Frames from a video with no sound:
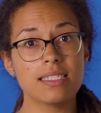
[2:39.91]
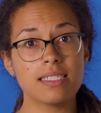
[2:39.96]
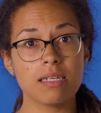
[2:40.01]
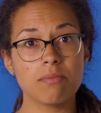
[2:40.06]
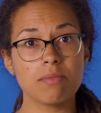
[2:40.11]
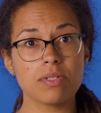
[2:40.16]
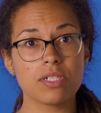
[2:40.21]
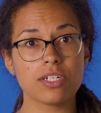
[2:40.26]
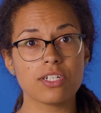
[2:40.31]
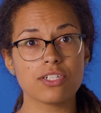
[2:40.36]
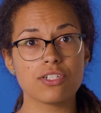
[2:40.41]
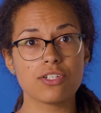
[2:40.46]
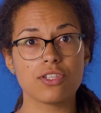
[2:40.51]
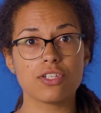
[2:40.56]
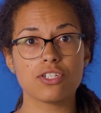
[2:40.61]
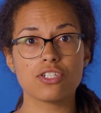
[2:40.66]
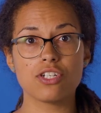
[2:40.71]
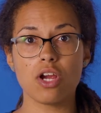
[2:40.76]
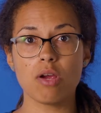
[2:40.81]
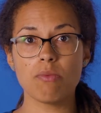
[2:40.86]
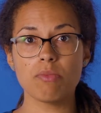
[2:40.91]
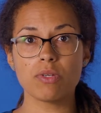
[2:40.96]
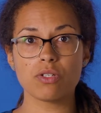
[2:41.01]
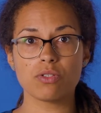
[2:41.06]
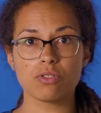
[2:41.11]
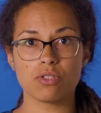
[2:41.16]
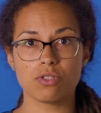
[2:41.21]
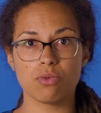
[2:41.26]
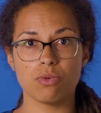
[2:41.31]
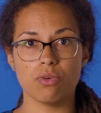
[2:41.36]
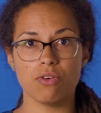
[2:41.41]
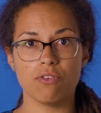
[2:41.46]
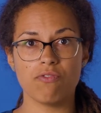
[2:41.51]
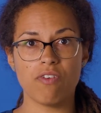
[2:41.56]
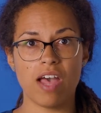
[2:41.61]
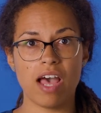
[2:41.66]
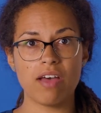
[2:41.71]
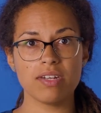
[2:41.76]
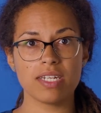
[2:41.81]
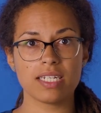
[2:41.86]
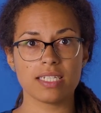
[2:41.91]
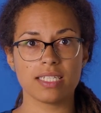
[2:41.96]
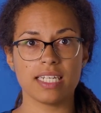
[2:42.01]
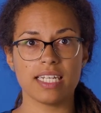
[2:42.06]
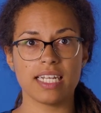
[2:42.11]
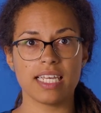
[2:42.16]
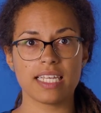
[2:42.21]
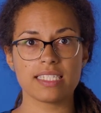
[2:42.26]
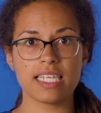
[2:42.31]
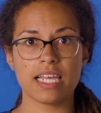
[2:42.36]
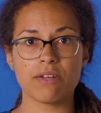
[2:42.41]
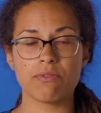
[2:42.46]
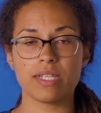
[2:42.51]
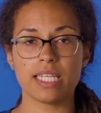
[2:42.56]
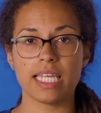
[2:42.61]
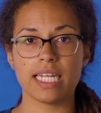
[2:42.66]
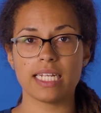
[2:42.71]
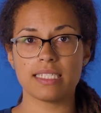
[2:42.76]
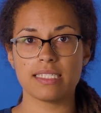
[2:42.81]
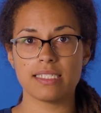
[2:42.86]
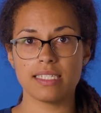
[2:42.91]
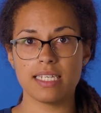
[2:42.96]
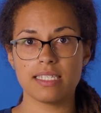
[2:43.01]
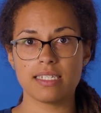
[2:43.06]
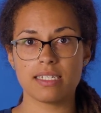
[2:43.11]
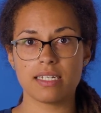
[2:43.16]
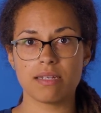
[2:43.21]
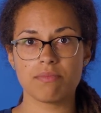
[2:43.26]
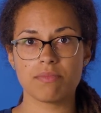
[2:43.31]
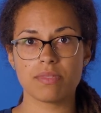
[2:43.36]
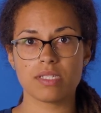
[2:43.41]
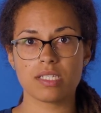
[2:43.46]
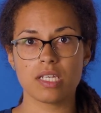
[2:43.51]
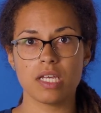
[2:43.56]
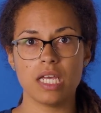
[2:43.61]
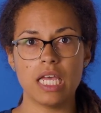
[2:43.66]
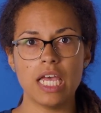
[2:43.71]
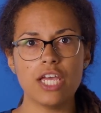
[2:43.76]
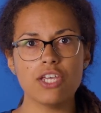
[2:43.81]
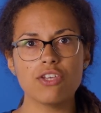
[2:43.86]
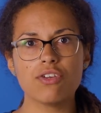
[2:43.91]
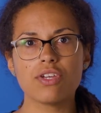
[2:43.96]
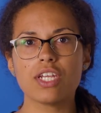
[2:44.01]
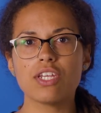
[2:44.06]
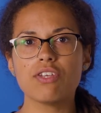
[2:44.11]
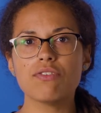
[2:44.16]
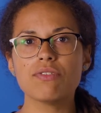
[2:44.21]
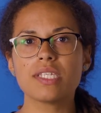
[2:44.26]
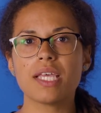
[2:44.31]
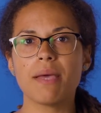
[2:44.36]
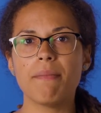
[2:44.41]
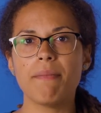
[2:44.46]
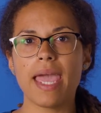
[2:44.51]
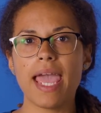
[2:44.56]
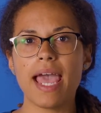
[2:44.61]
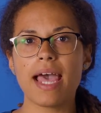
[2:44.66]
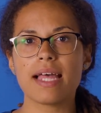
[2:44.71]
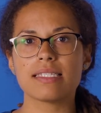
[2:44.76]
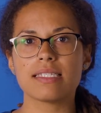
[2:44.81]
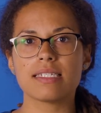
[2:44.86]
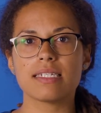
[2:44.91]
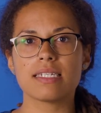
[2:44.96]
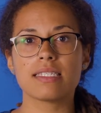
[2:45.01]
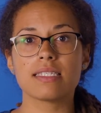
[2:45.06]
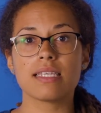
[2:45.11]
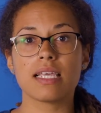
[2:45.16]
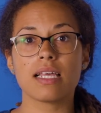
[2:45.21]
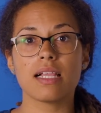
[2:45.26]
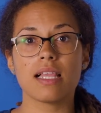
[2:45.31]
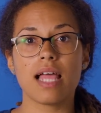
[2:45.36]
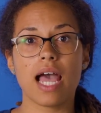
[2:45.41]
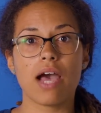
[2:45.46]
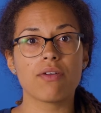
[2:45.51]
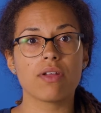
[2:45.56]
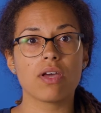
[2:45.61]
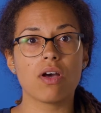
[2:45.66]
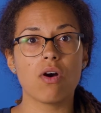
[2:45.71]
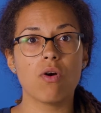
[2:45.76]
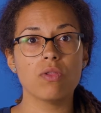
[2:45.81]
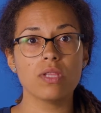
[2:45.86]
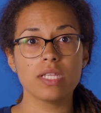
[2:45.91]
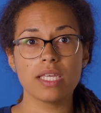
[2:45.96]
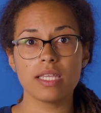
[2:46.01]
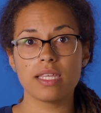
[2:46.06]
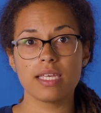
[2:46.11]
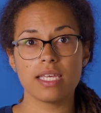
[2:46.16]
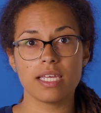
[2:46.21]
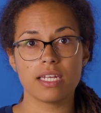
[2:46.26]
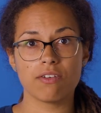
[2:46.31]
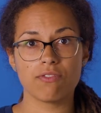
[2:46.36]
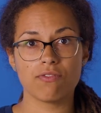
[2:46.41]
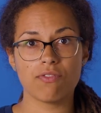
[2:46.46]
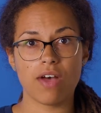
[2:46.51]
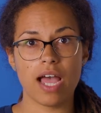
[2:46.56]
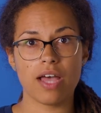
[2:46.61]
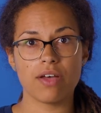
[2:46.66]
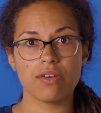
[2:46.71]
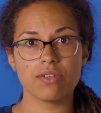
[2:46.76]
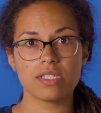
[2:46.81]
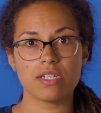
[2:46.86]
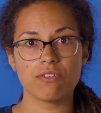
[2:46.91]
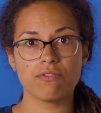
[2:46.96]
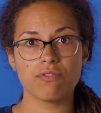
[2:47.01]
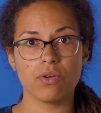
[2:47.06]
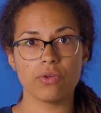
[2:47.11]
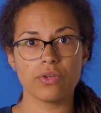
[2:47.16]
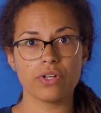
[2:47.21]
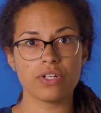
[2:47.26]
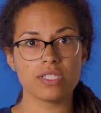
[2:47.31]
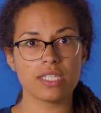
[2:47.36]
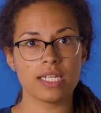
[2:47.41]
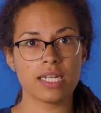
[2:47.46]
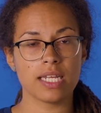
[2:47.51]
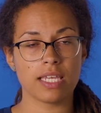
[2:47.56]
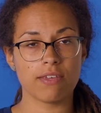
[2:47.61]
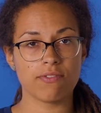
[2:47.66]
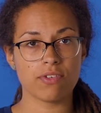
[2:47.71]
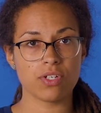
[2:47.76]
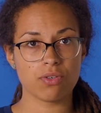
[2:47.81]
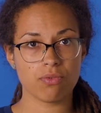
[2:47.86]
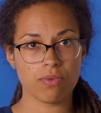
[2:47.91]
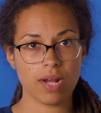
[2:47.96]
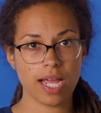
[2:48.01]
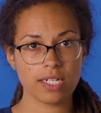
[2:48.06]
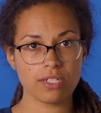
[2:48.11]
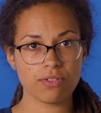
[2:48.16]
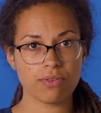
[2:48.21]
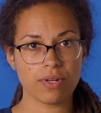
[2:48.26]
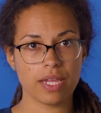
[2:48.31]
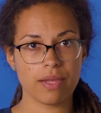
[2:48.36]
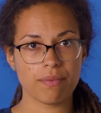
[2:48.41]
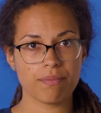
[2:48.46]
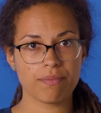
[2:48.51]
similar to the terminal tool found in Linux and related systems. You can use commands to single out only the hidden files and folders in a given directory.